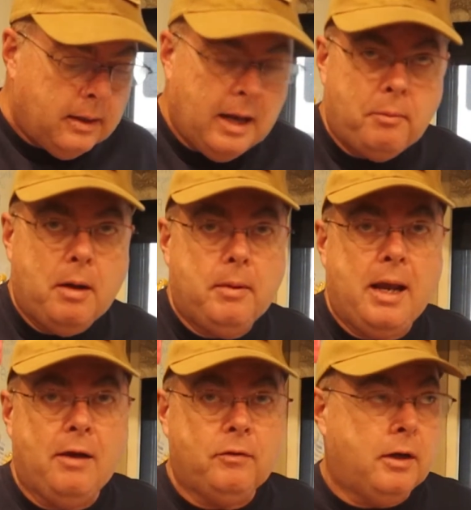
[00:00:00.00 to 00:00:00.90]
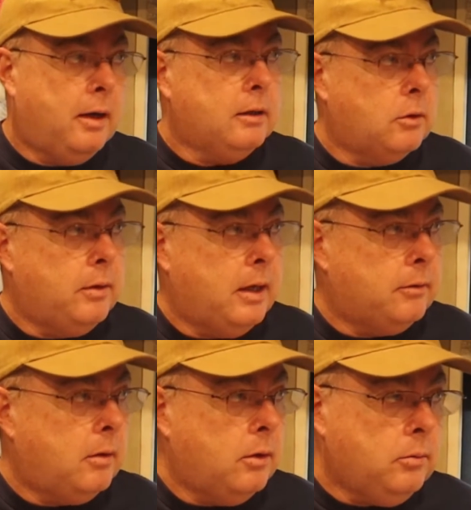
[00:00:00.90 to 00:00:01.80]
And that way we have internet going down
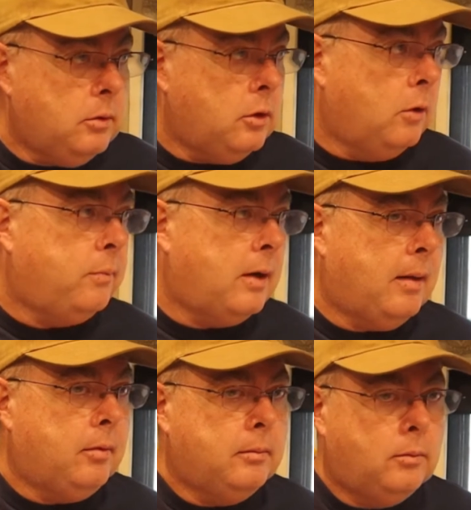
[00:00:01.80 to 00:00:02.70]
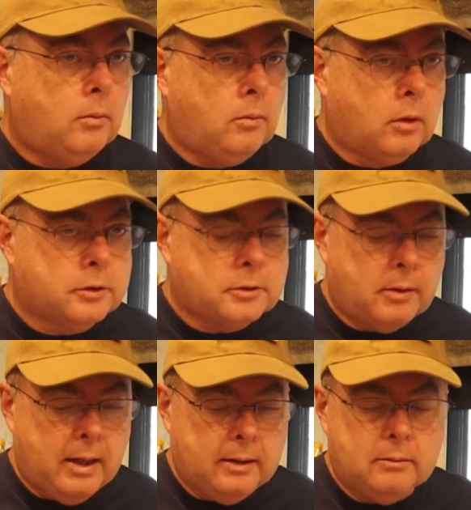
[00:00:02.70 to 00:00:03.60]
the road, no problem. Works
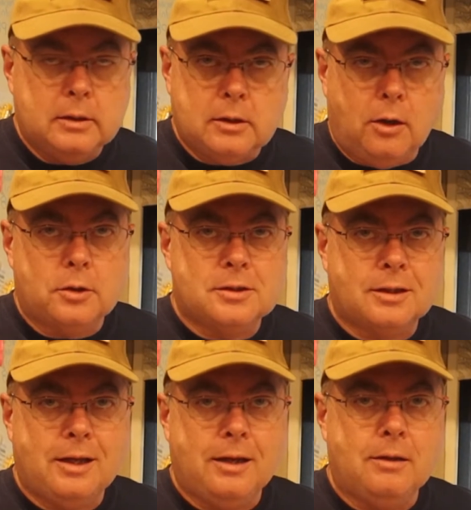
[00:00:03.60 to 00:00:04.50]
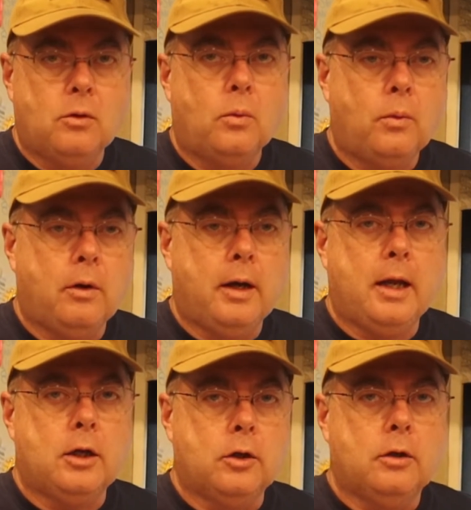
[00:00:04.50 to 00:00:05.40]
great, as long as, again, we're in
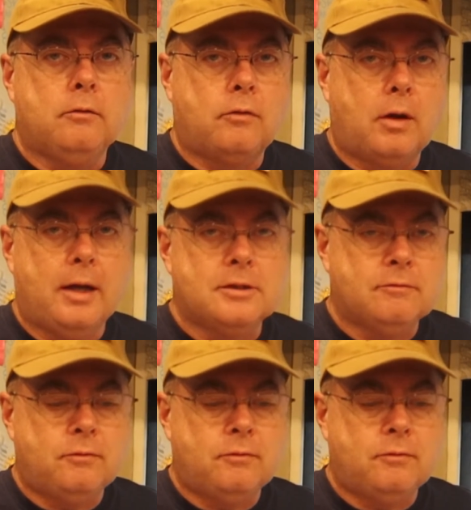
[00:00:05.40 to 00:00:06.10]
a good Verizon